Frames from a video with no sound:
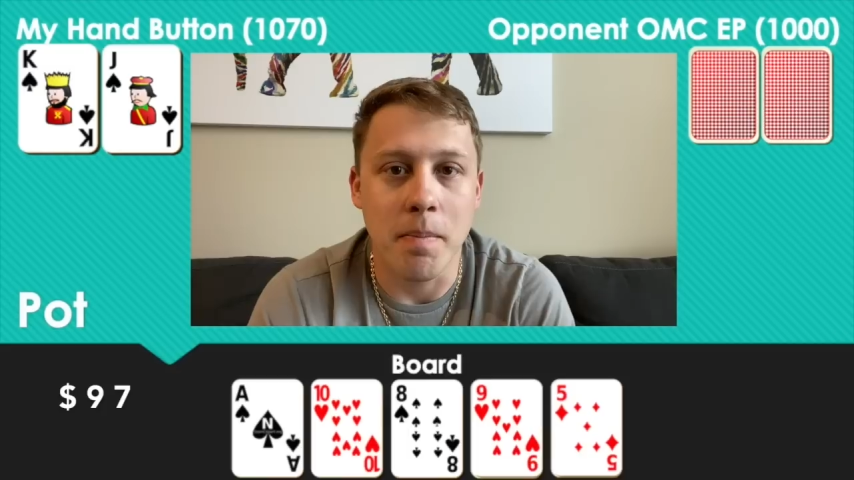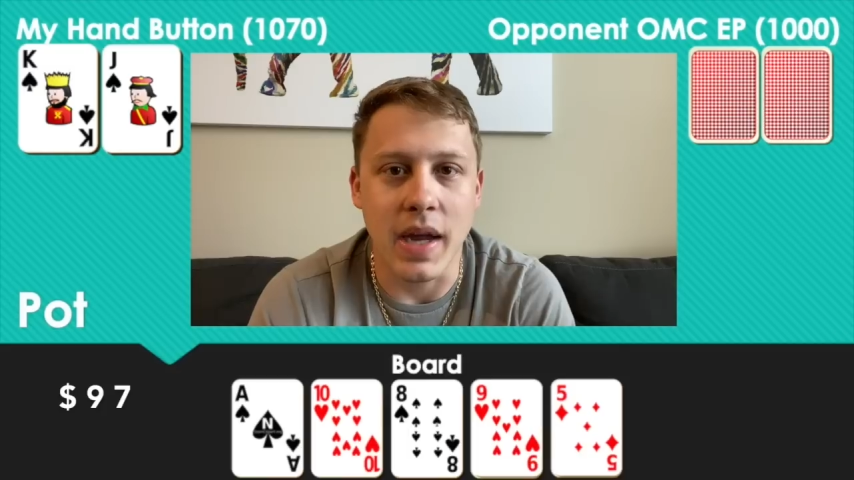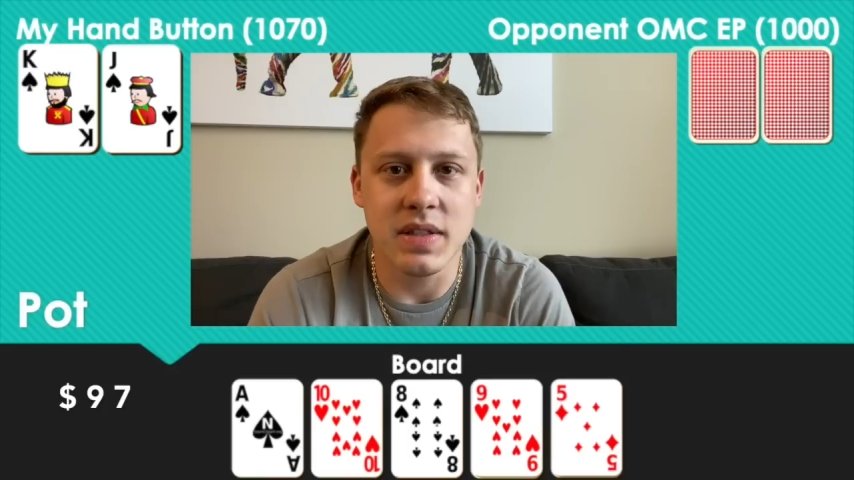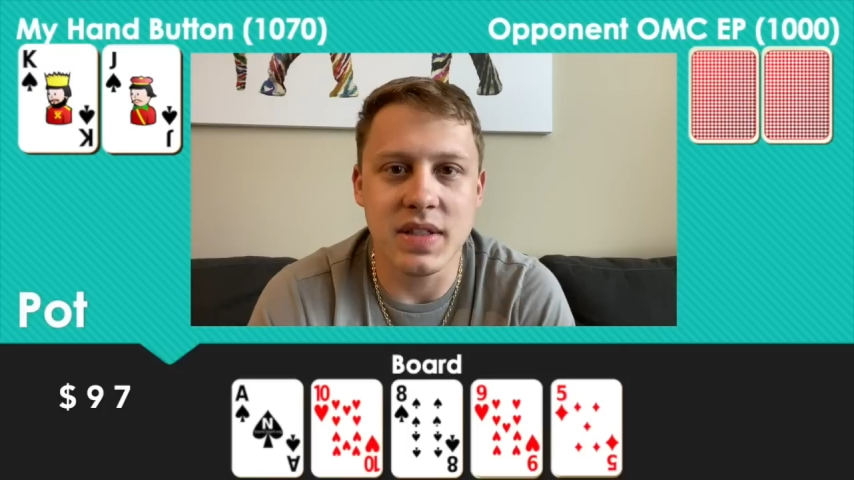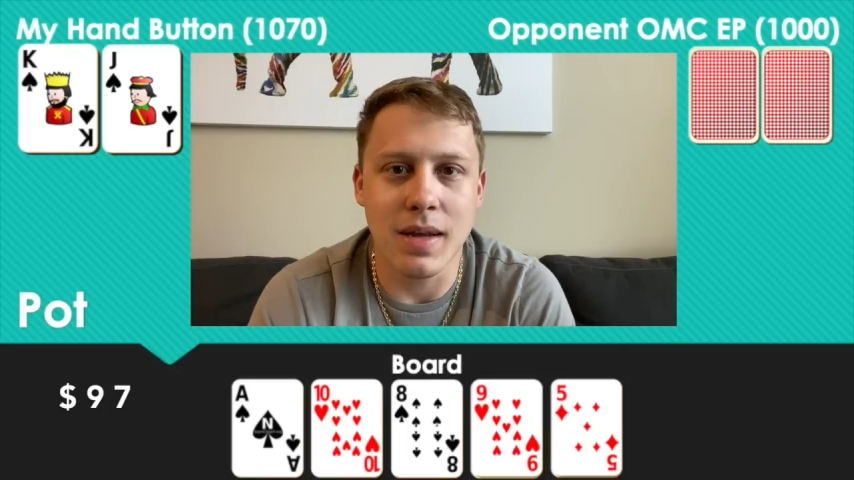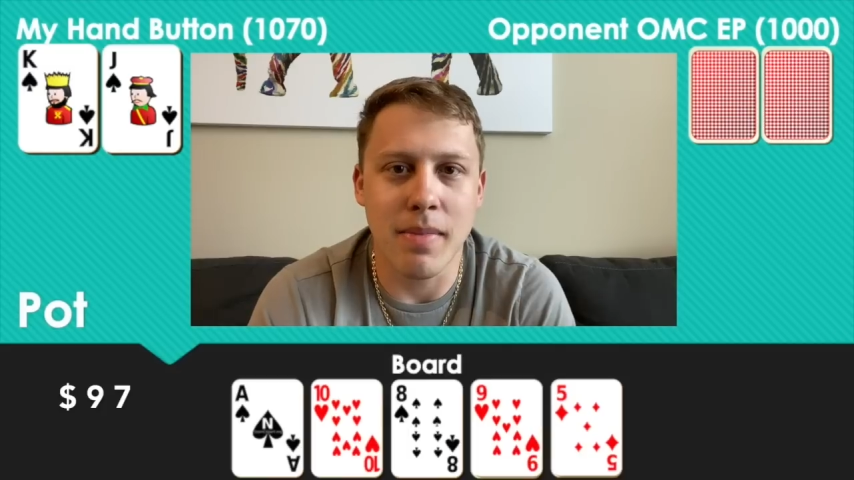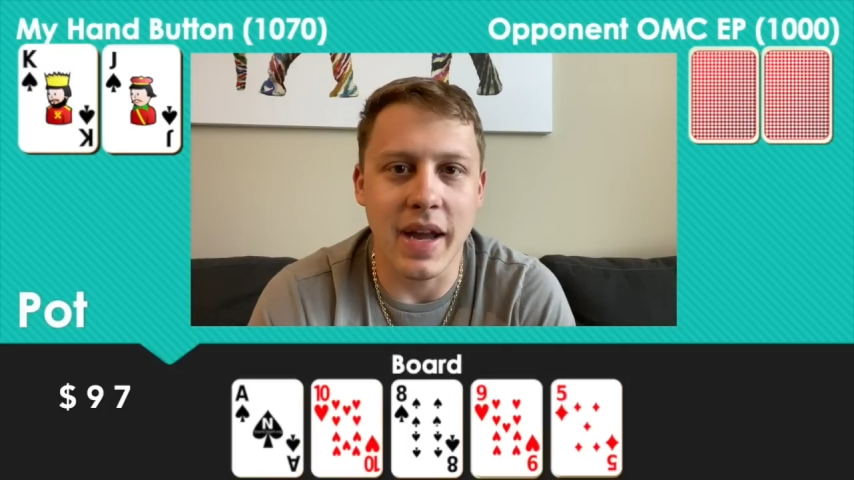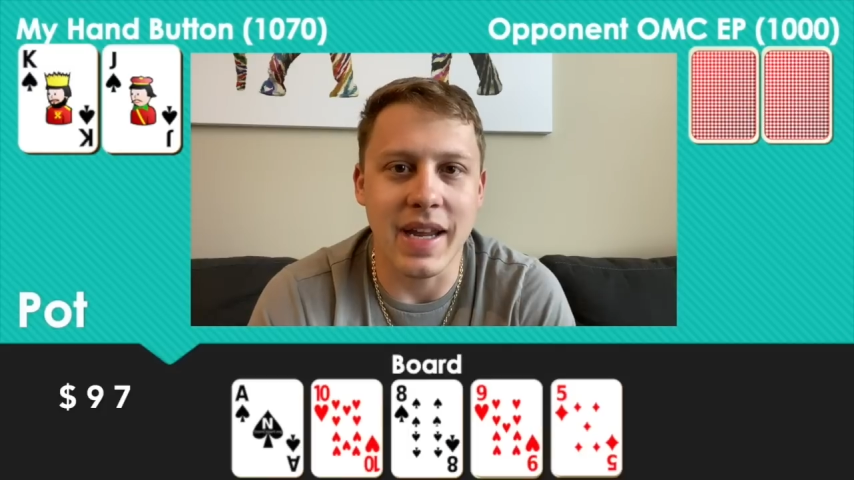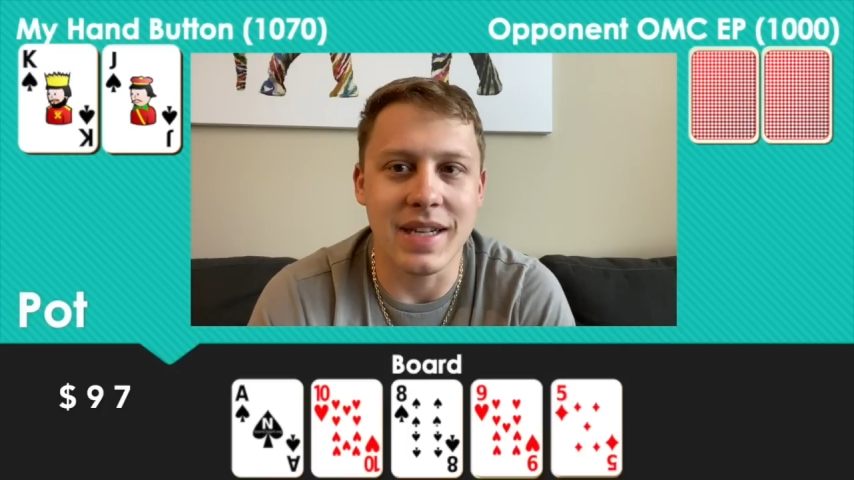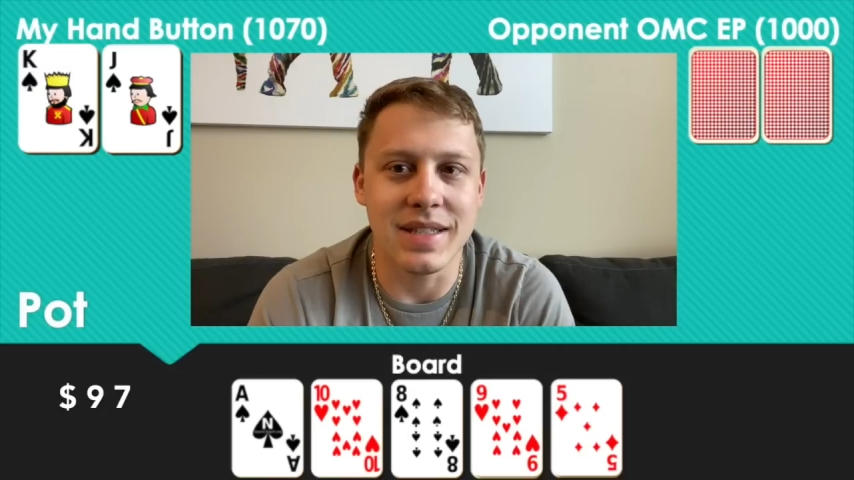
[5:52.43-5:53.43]
Based on
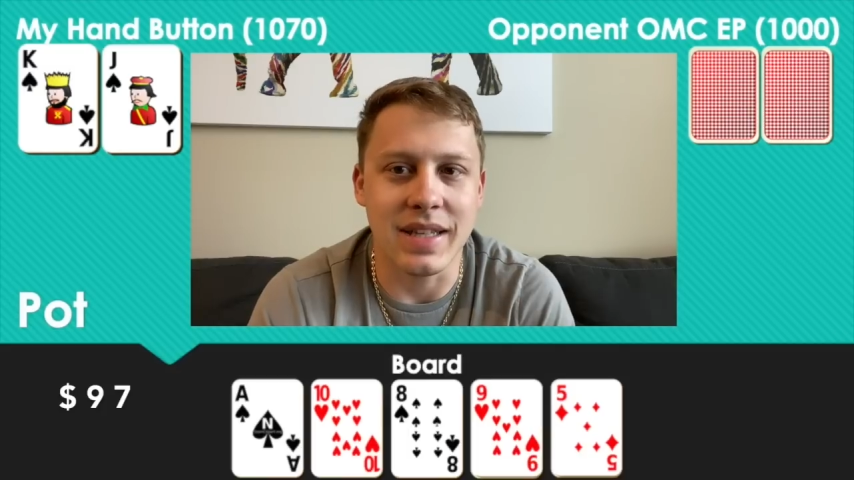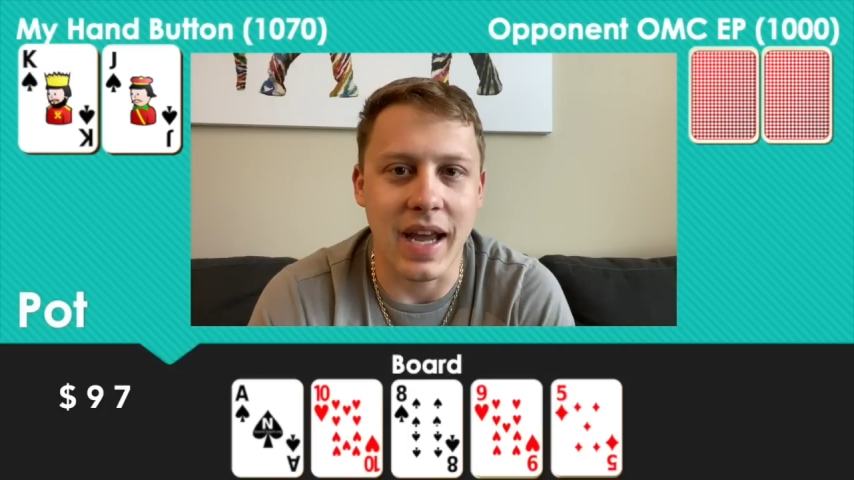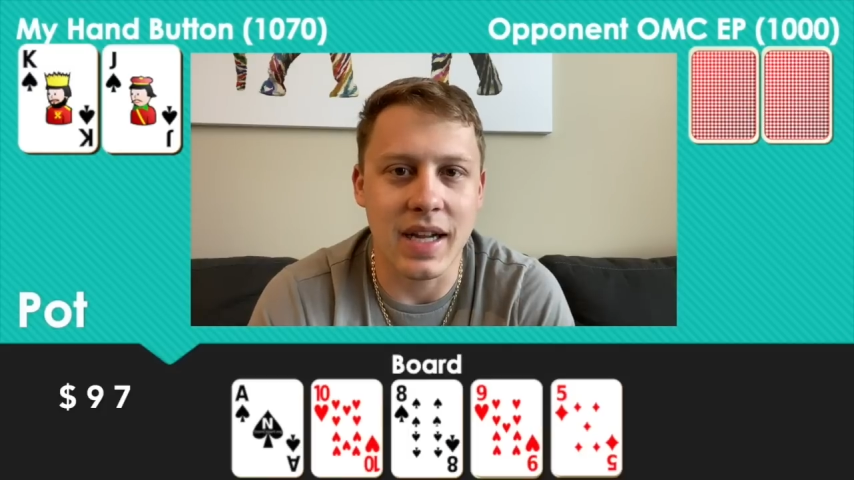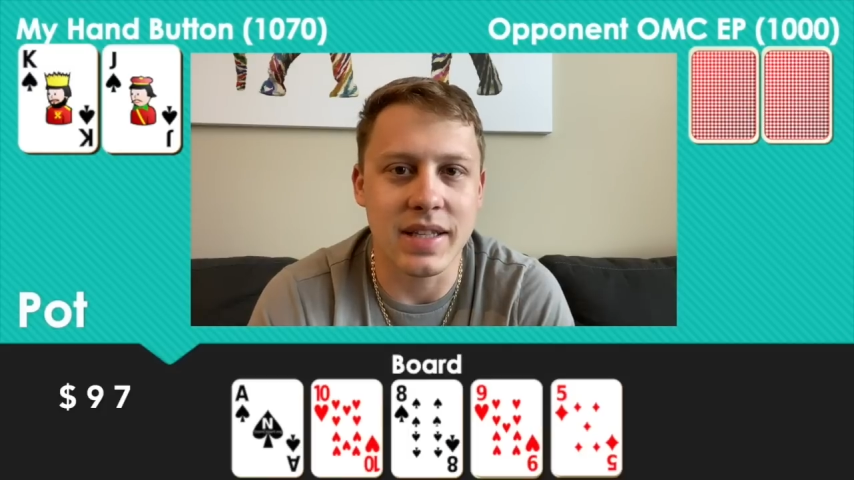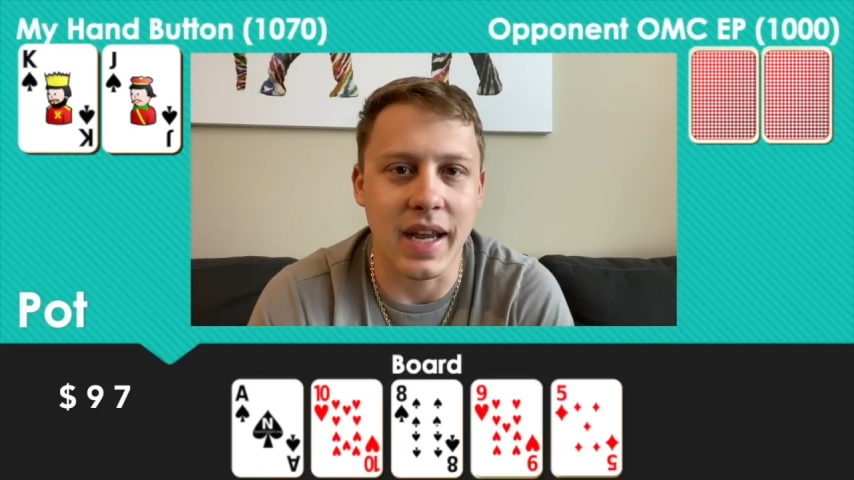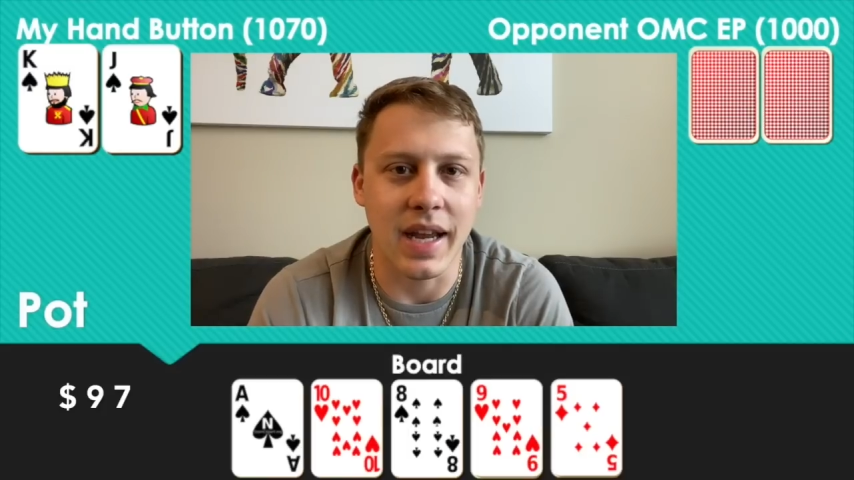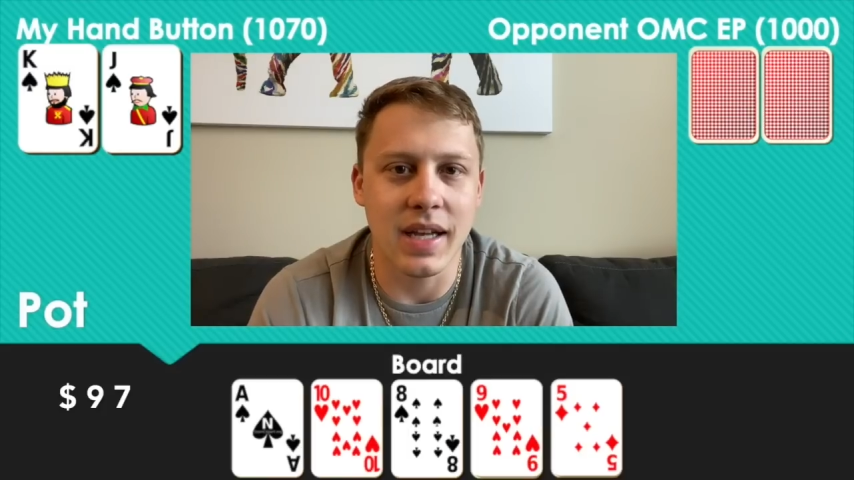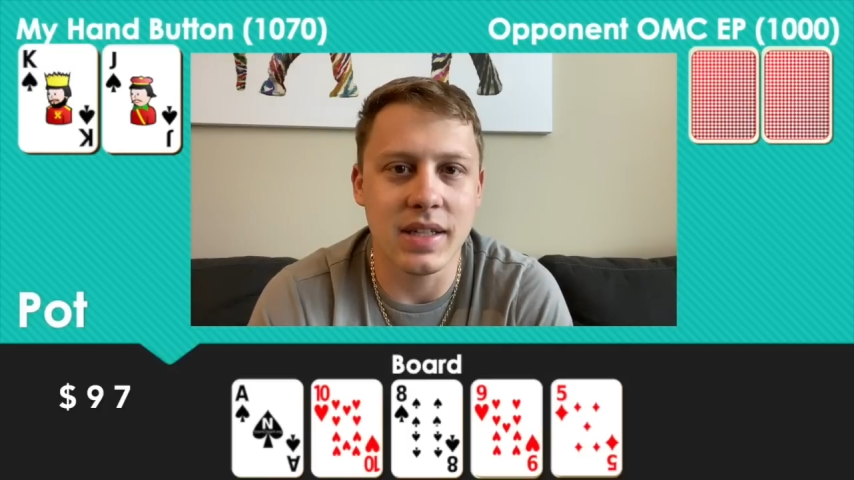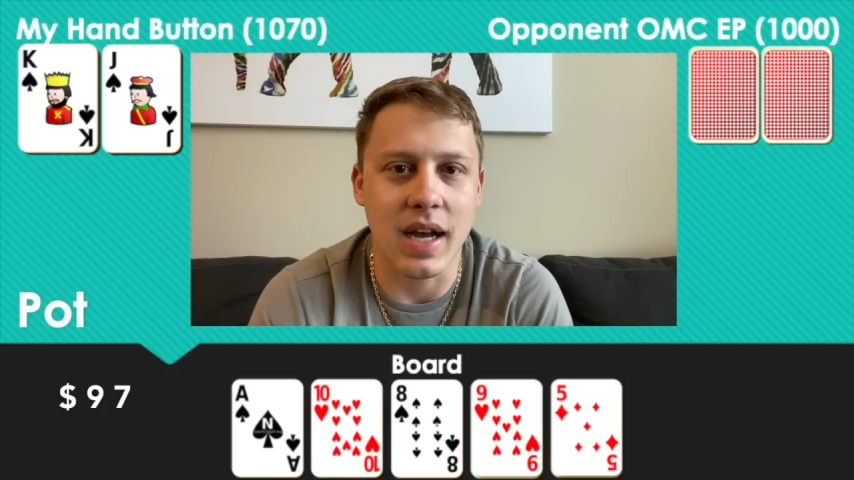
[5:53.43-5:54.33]
my exact hand,